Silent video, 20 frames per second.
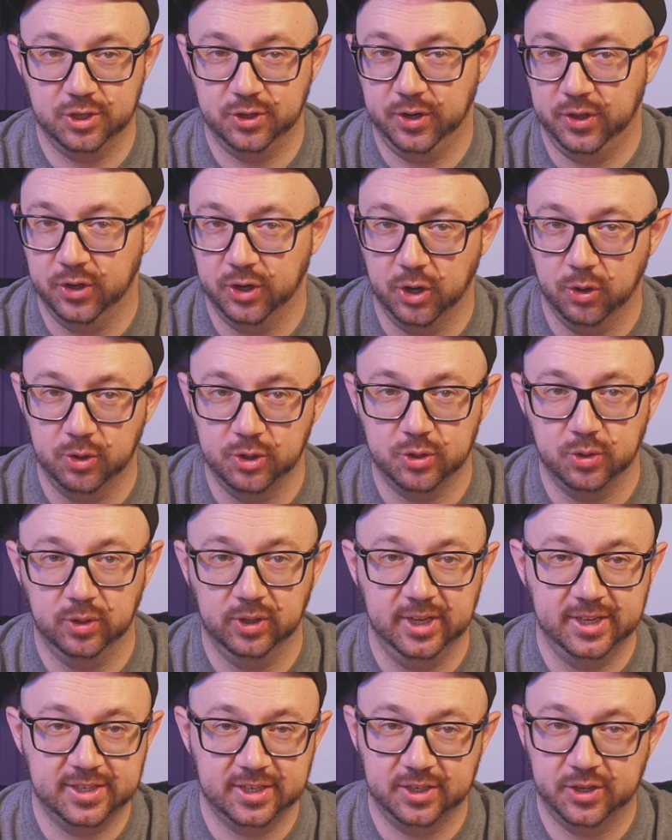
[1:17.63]
You're either going to
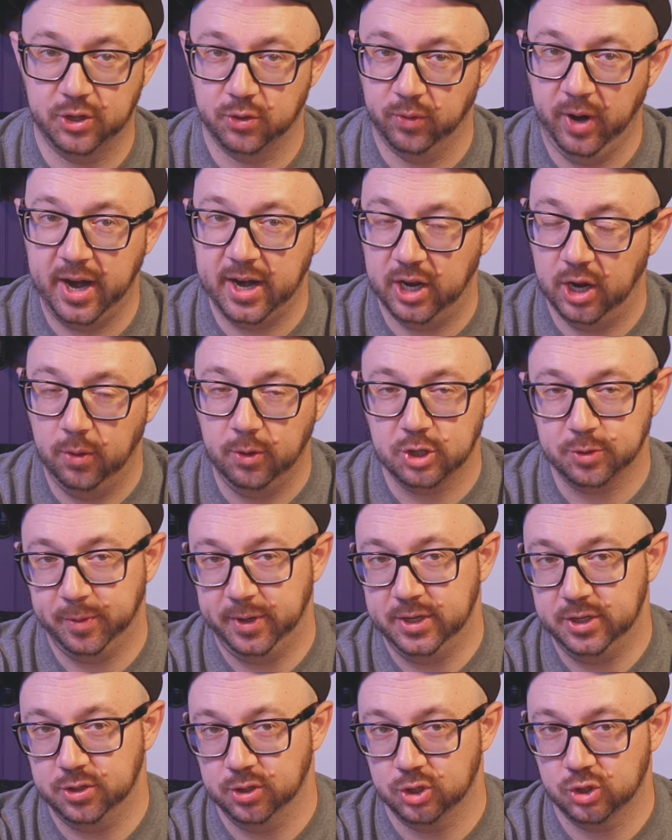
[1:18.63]
listen to the radio, which
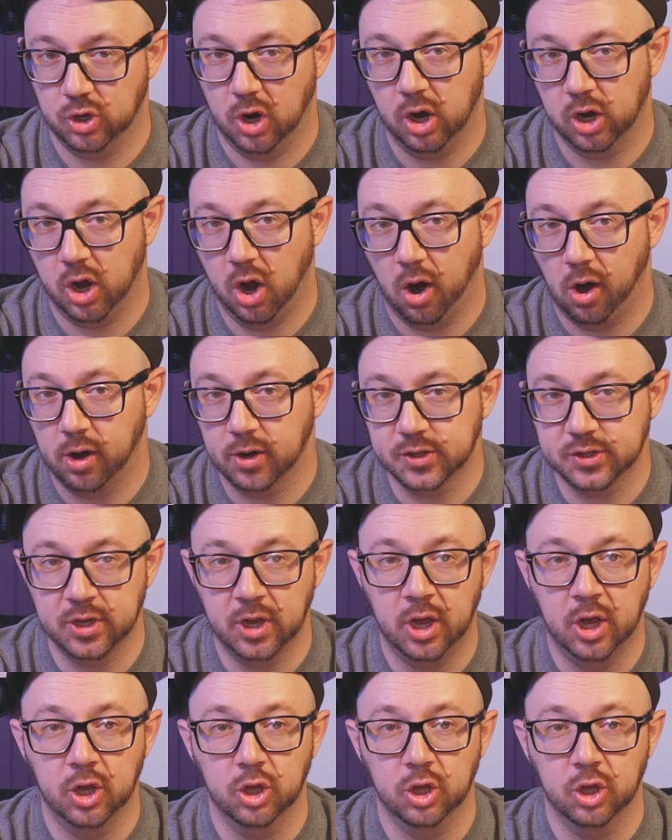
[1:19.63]
means you'll draw cards.